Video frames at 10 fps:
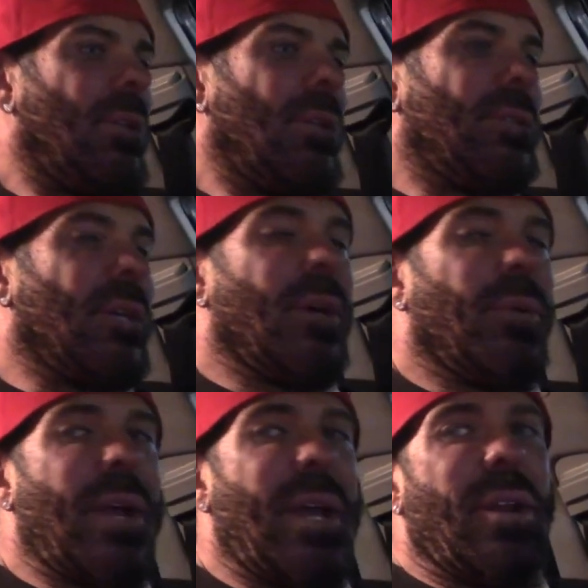So
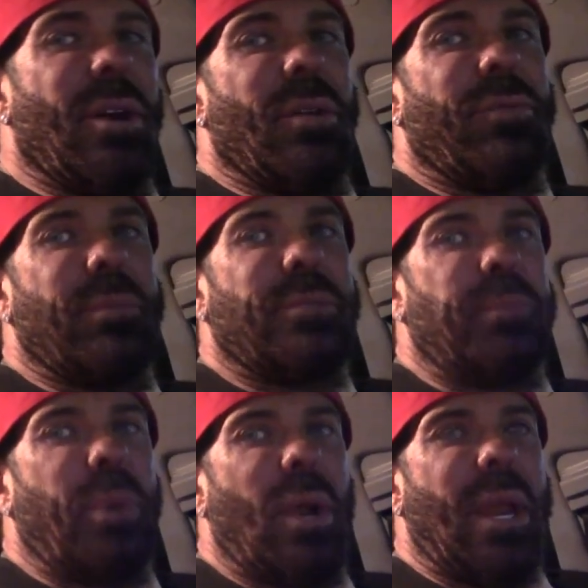we're heading home from
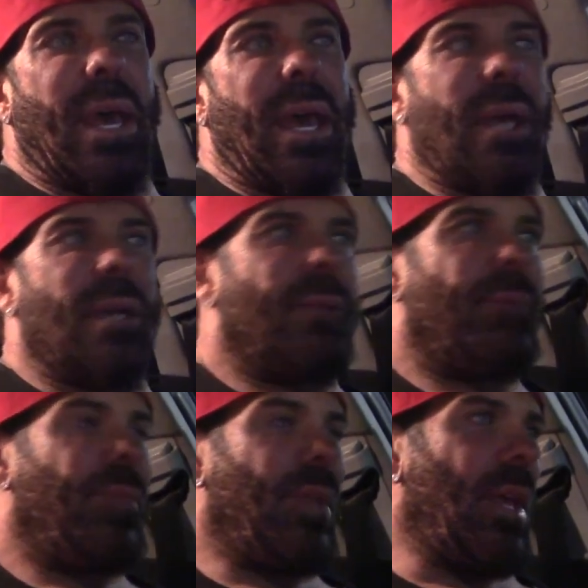Chipotle
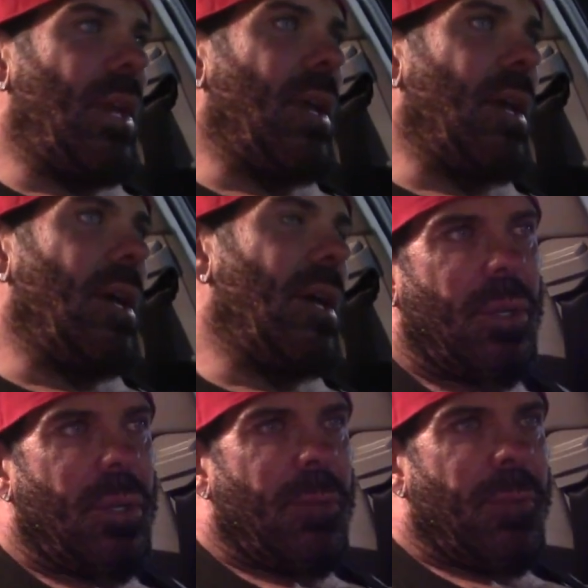and uh,
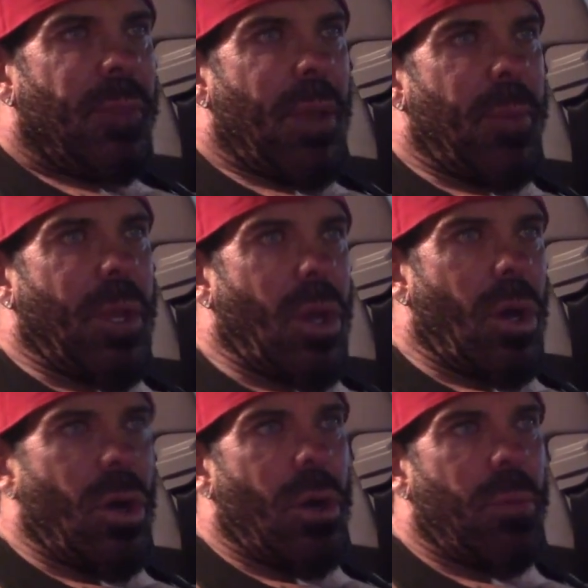I'm gonna go
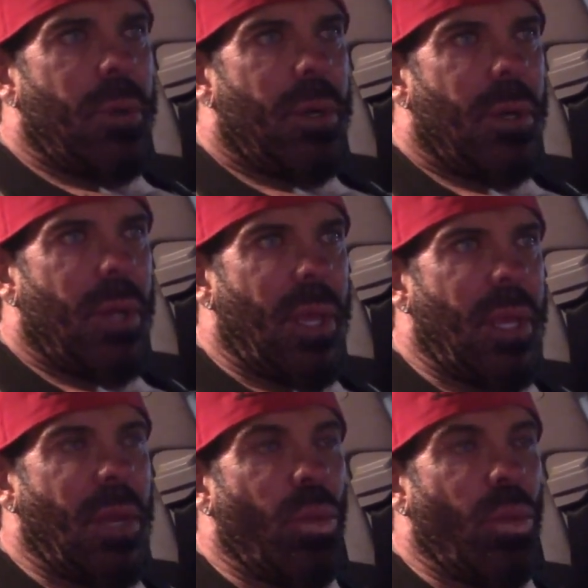home, I think.